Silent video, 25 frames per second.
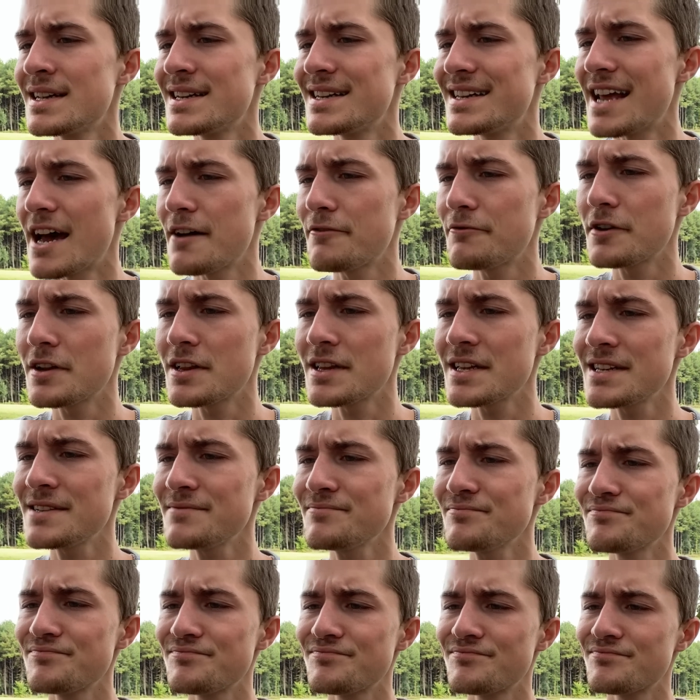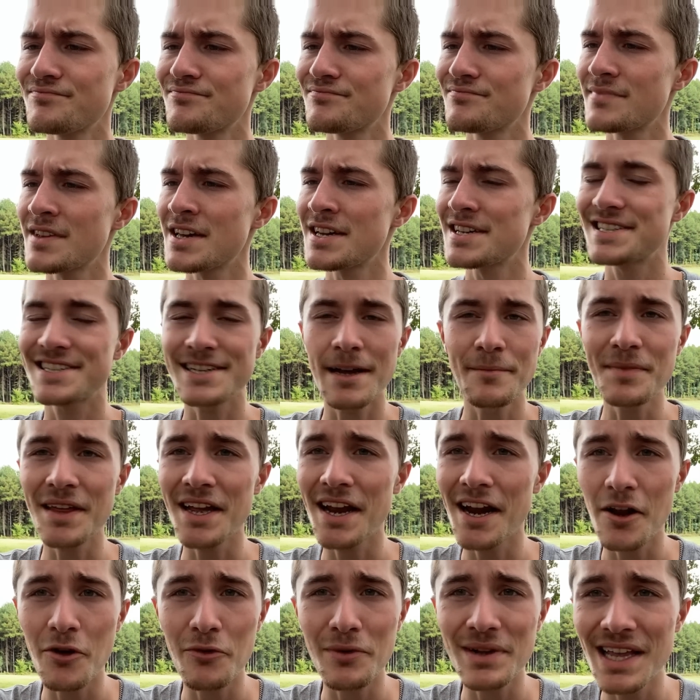definitely something
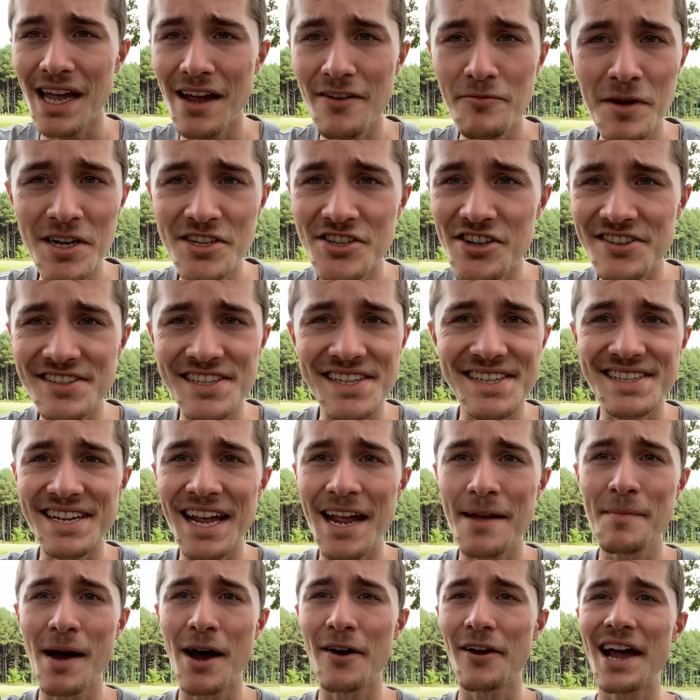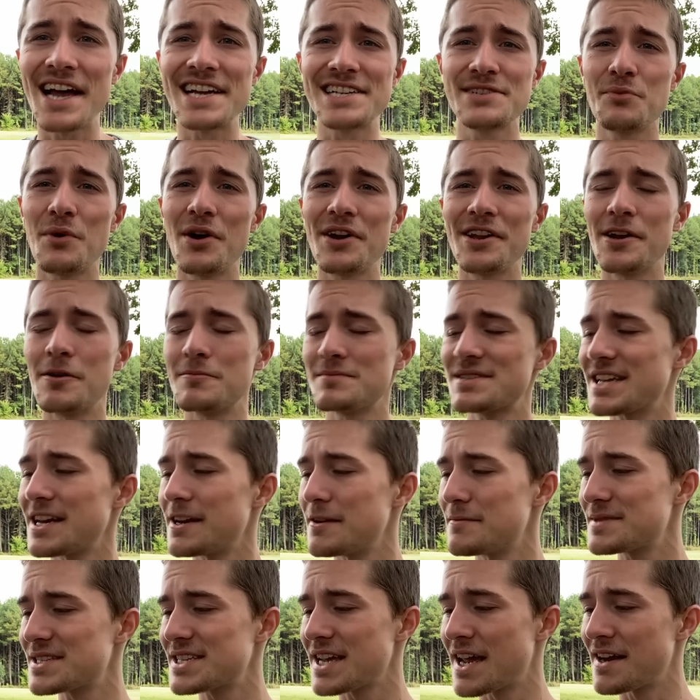I don't really have much else to say about as well, you know what
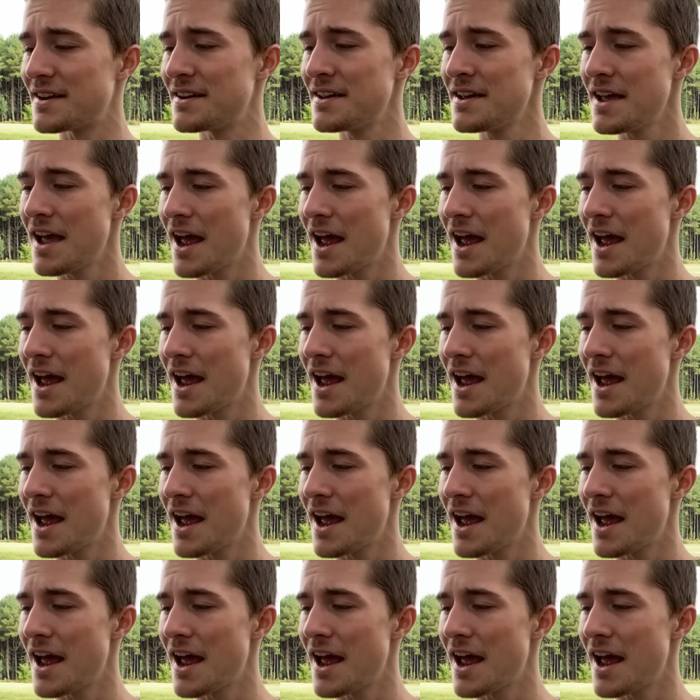I'm saying?